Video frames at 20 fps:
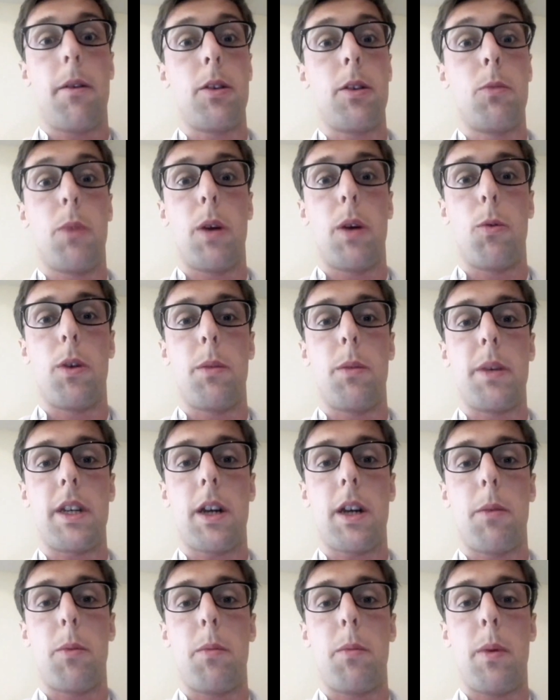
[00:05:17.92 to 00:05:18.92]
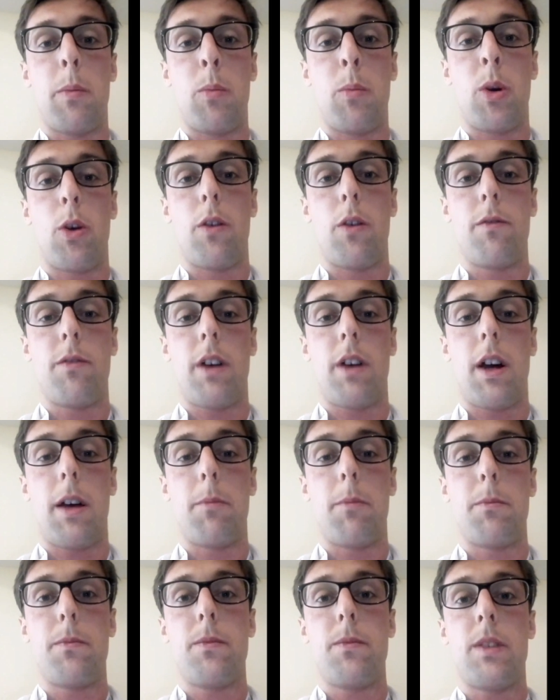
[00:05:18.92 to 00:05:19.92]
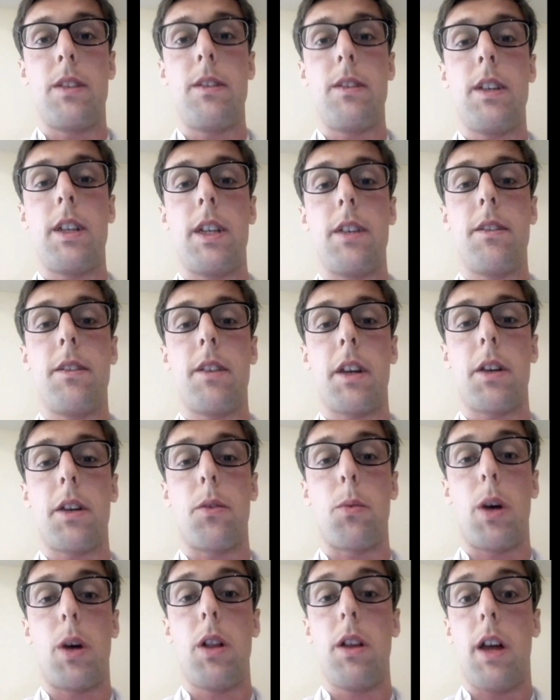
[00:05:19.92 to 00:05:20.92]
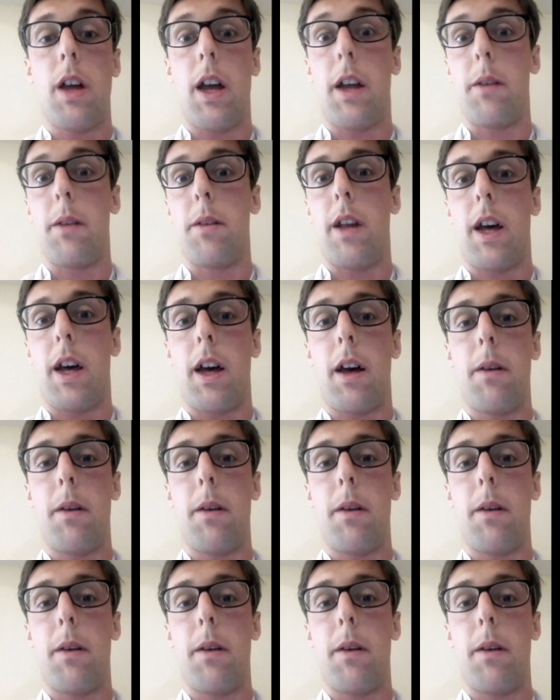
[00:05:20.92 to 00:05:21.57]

you might want to become a member of the TD SIG as well, and